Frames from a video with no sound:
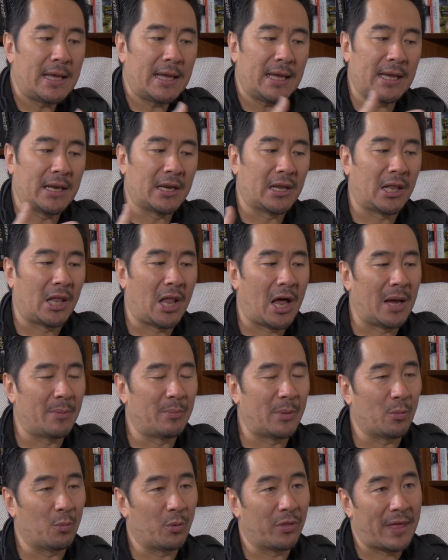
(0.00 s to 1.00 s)
in
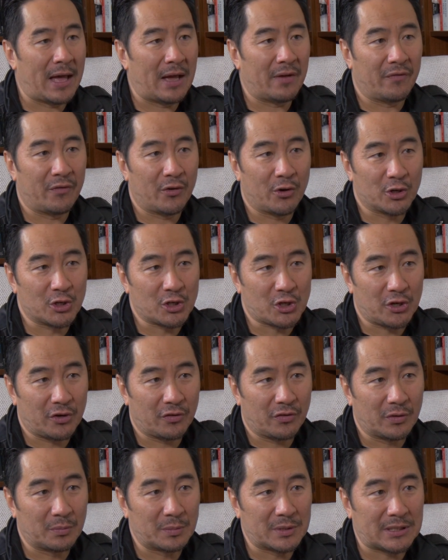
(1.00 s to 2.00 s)
alignment with that version
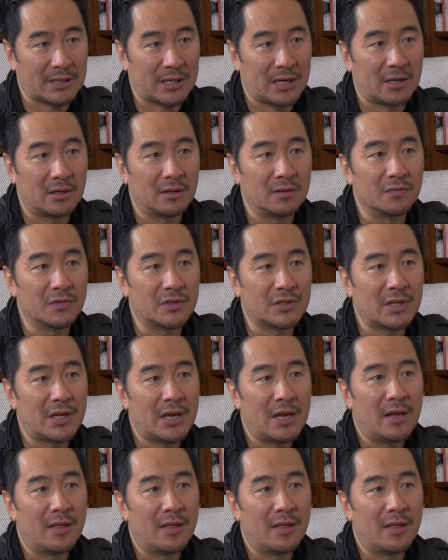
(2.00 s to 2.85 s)
of themselves